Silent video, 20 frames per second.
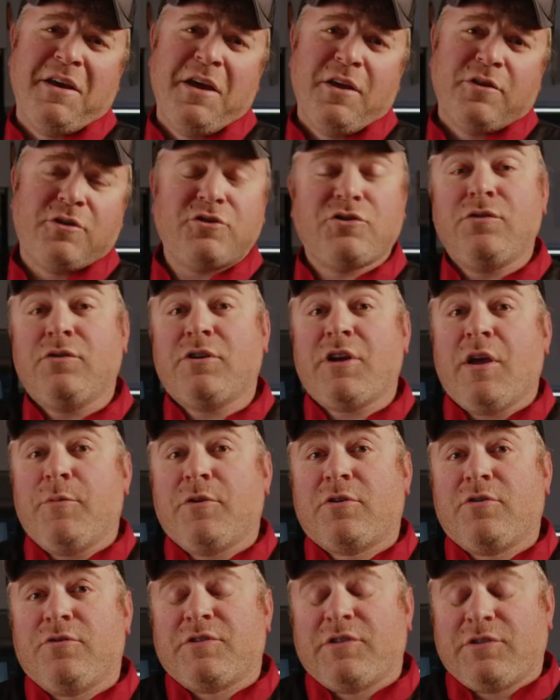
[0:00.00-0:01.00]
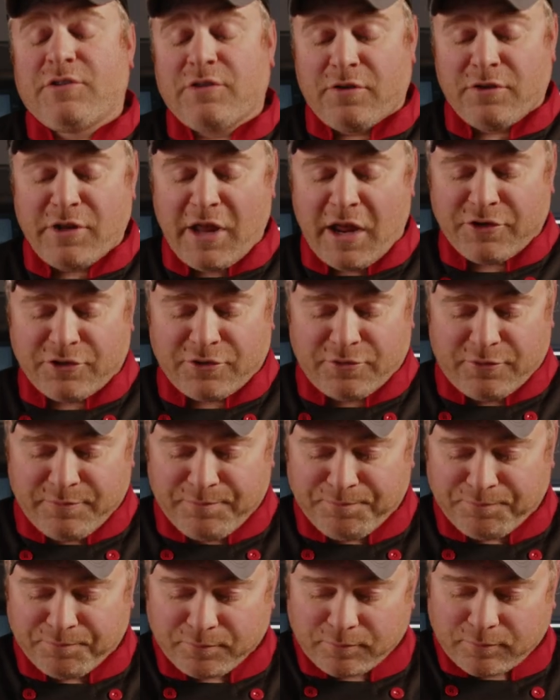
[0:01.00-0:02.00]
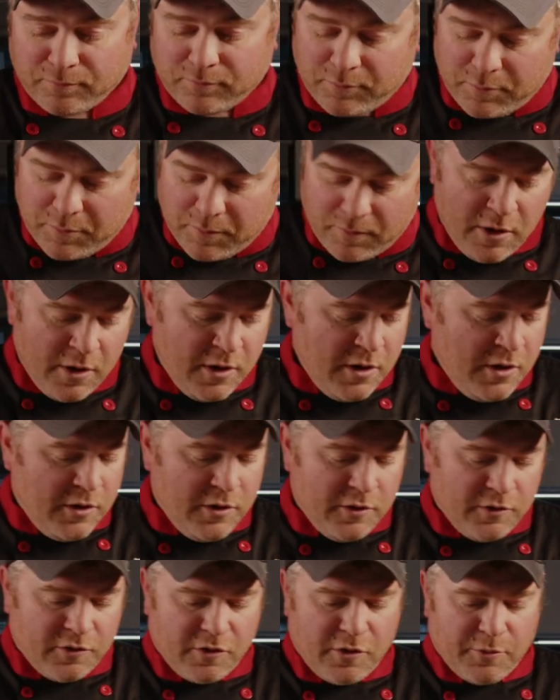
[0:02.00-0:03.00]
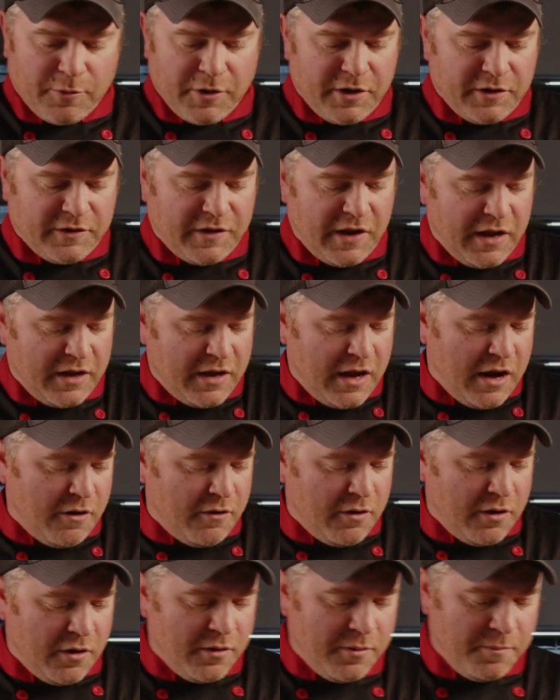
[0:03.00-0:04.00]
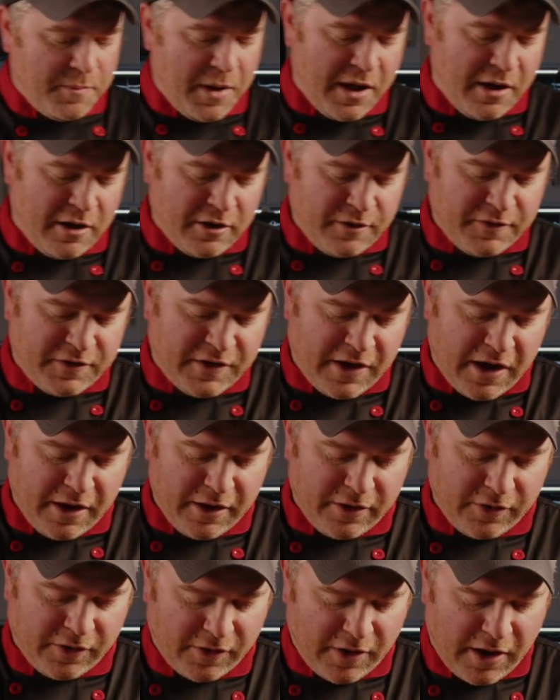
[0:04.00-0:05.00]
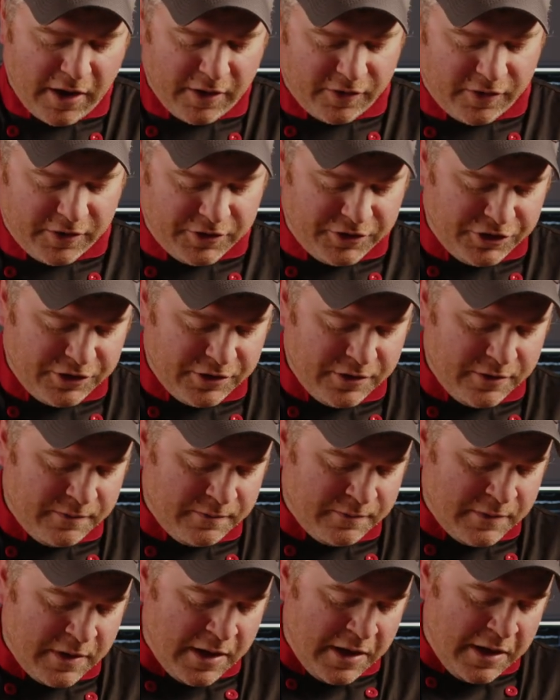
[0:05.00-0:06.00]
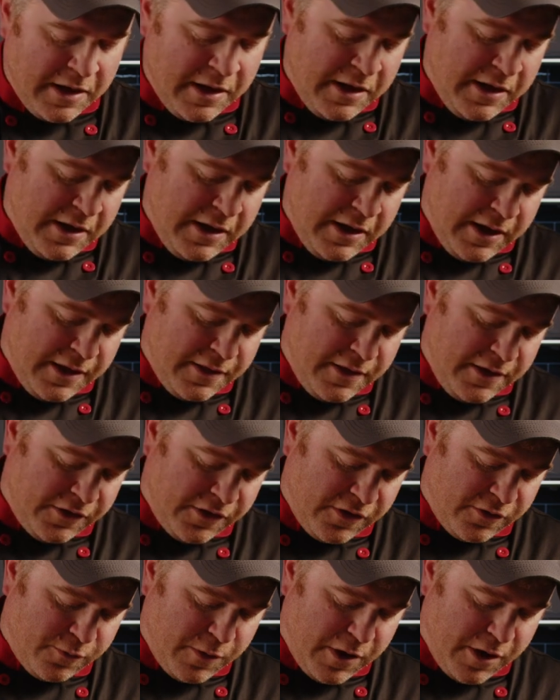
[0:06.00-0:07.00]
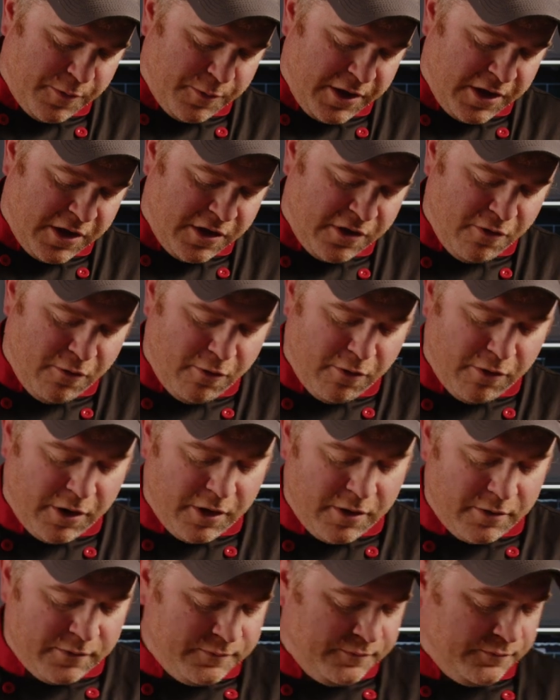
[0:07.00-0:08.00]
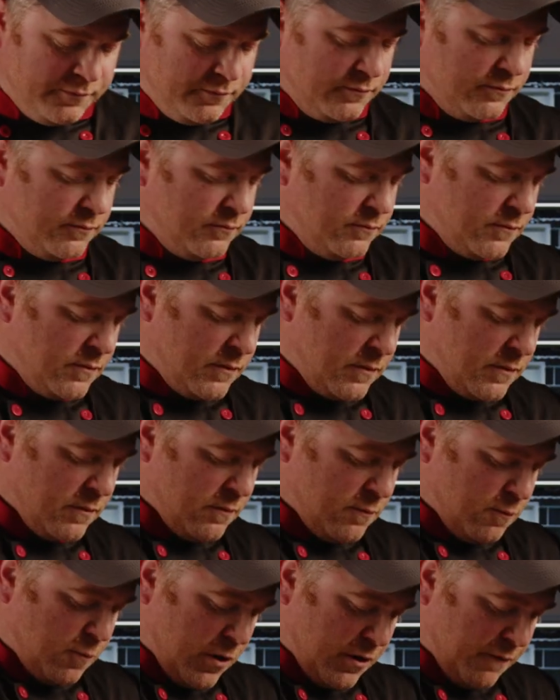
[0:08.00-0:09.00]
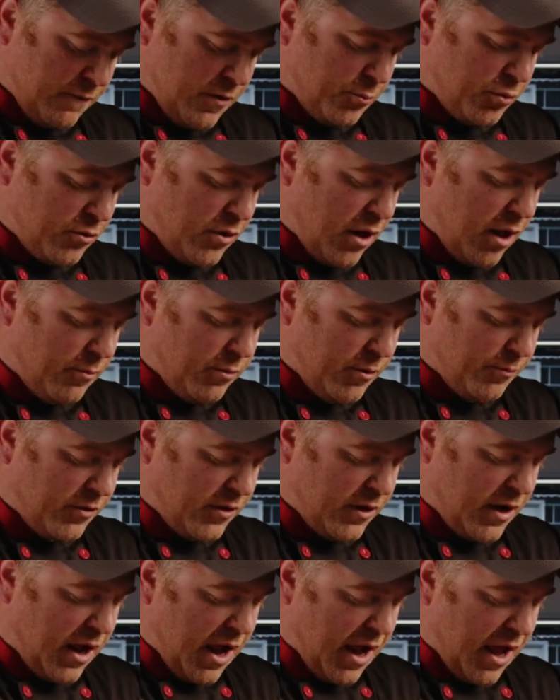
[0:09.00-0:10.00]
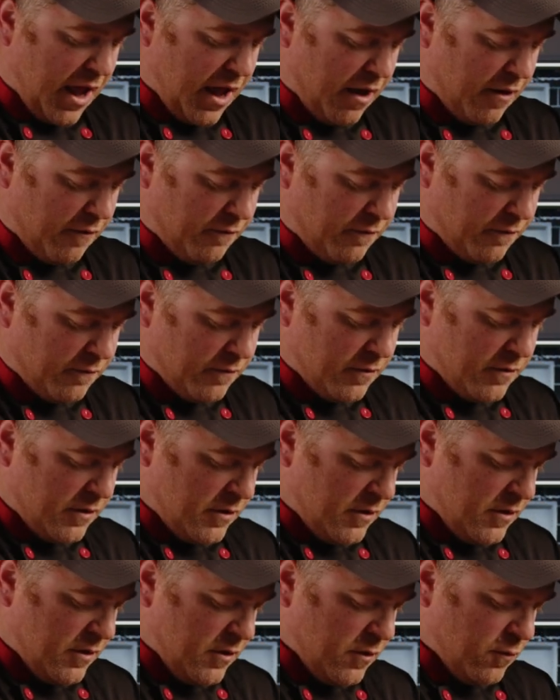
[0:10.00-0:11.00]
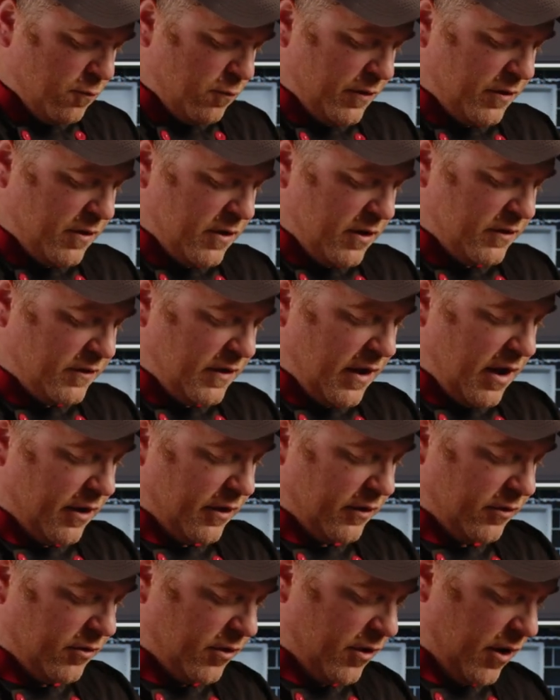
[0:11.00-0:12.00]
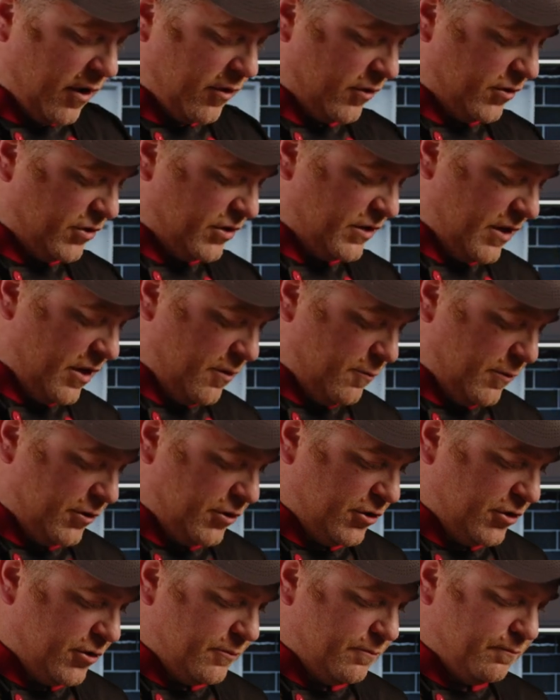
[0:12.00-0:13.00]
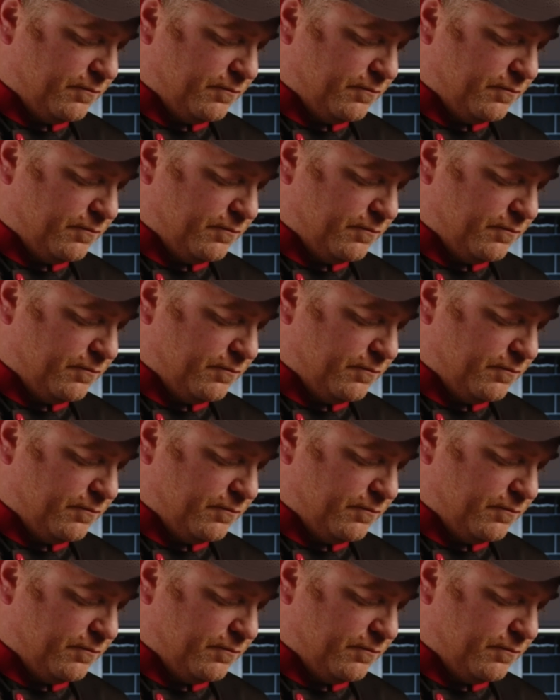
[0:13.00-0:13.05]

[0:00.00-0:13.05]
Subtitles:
There's no chemicals, it's all natural. So we're gonna take our pound of Italian sausage, and this is where we cure one of the problems that I have with the Italian sausage sandwich.